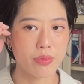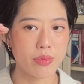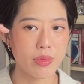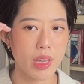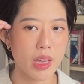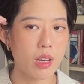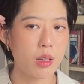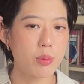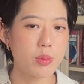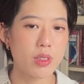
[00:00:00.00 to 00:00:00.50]

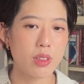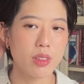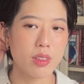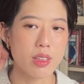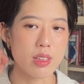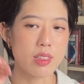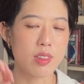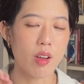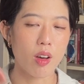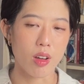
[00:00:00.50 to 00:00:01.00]
helped
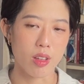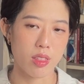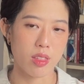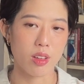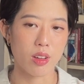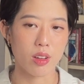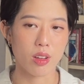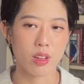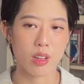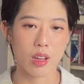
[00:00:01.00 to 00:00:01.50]
this
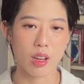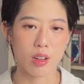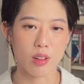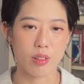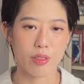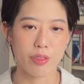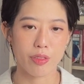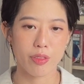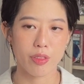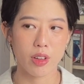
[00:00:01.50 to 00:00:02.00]
author kind
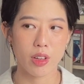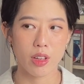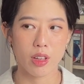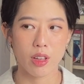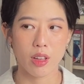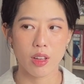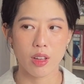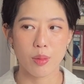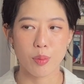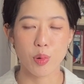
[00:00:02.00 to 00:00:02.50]
of
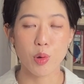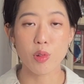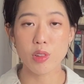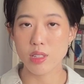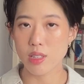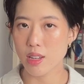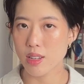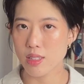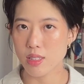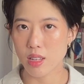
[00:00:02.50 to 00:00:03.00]

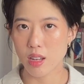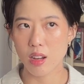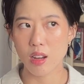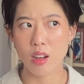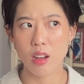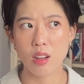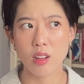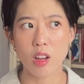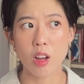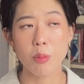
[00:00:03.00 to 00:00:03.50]
process
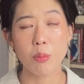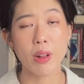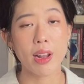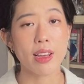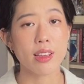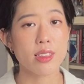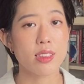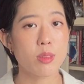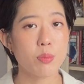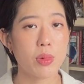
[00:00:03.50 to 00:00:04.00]
her
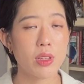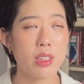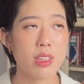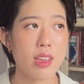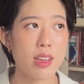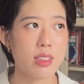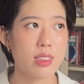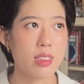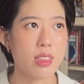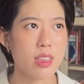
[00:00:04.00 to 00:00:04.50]
complex
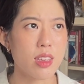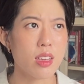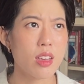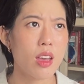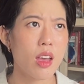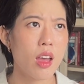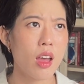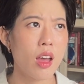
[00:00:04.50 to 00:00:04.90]
PTSD.